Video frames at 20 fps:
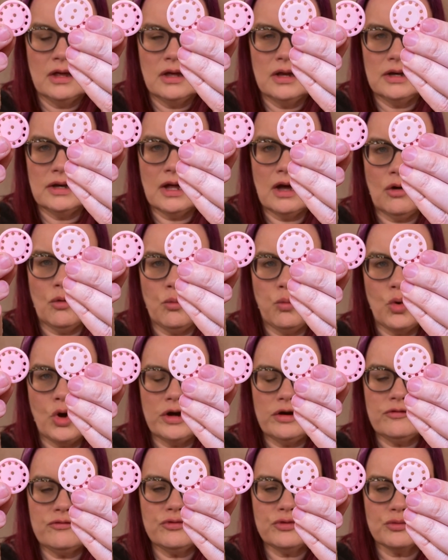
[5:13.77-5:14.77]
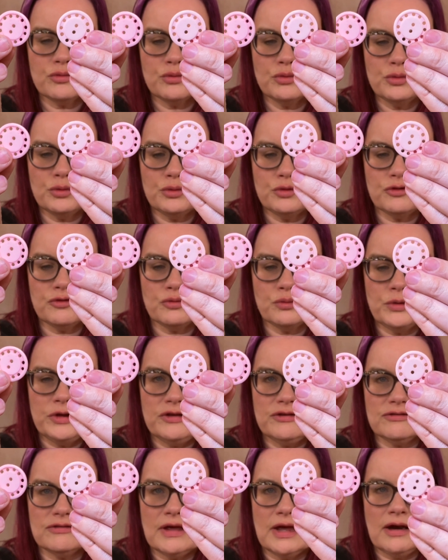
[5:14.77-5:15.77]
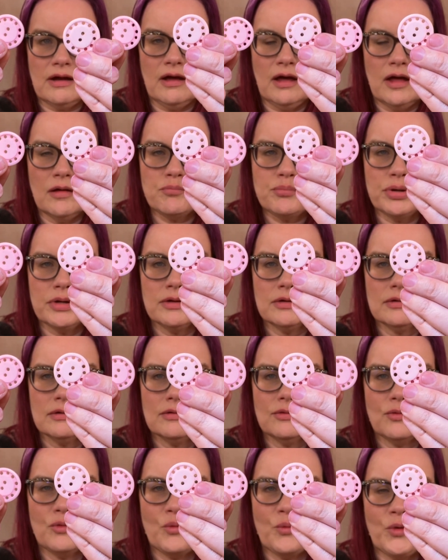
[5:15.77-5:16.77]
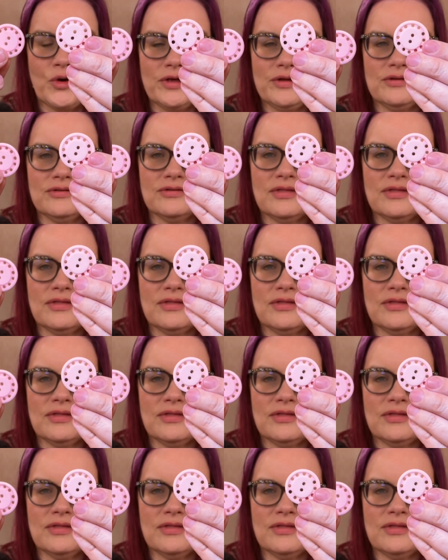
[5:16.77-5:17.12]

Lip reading: Now, one of the rules we set up was